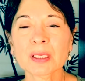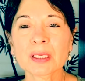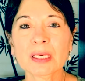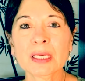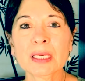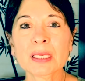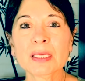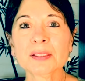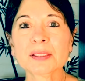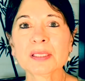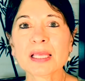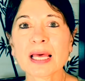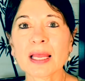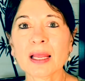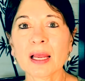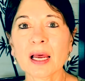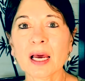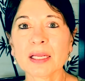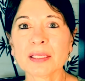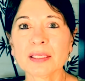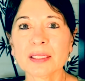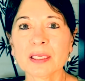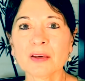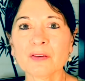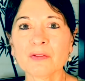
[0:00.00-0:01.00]
is that
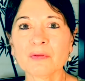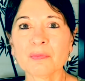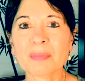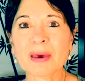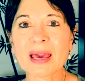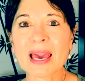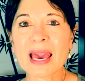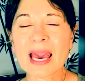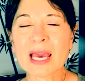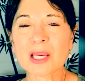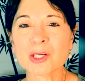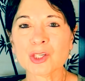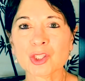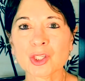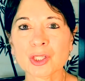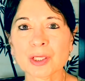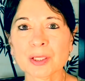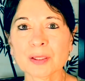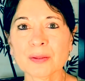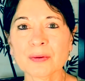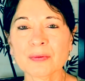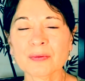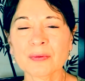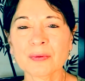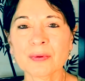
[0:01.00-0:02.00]
idea of
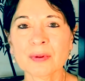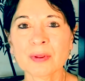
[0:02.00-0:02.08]
passion,